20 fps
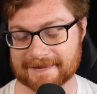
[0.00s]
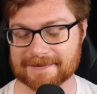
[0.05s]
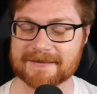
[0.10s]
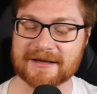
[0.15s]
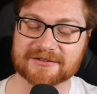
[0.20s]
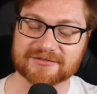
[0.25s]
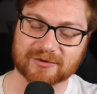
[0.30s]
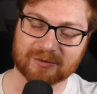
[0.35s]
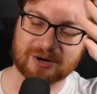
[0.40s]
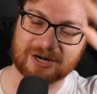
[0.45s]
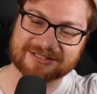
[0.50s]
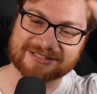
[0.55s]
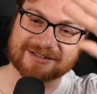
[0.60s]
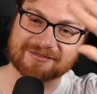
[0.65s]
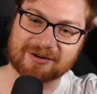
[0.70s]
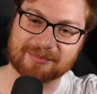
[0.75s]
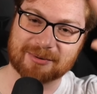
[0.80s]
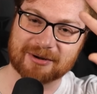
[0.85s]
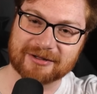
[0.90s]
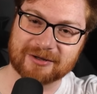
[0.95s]
Thanks for watching,
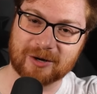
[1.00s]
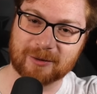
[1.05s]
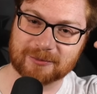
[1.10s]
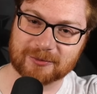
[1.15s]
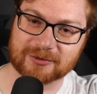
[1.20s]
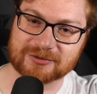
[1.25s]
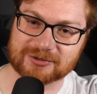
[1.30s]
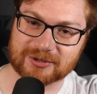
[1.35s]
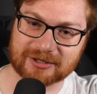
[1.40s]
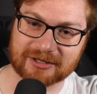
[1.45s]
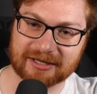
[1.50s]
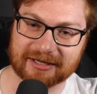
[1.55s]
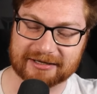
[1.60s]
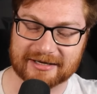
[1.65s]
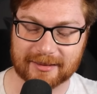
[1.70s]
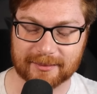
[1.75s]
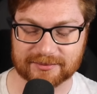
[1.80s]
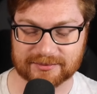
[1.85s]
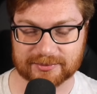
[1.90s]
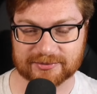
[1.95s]
everybody. Hope you enjoyed. Like,
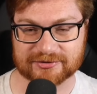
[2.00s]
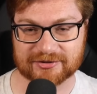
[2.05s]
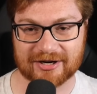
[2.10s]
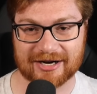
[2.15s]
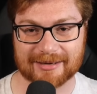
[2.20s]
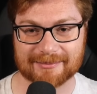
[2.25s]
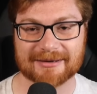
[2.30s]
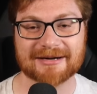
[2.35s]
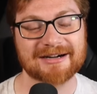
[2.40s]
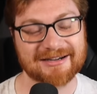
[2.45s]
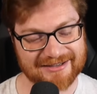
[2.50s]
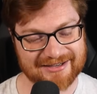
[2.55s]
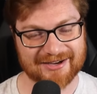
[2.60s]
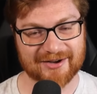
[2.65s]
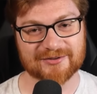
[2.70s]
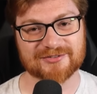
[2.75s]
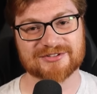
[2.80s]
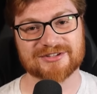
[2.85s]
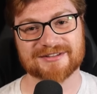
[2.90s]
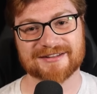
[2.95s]
comment, subscribe.
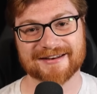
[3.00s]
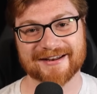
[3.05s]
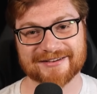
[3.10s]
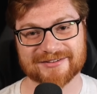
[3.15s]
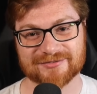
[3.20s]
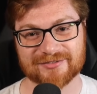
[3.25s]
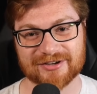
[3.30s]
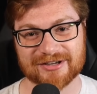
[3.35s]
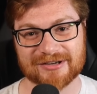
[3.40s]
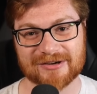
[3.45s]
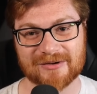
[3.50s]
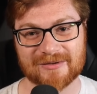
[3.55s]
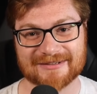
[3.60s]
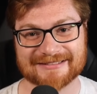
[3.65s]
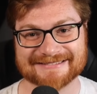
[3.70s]
I'll see you in the next video.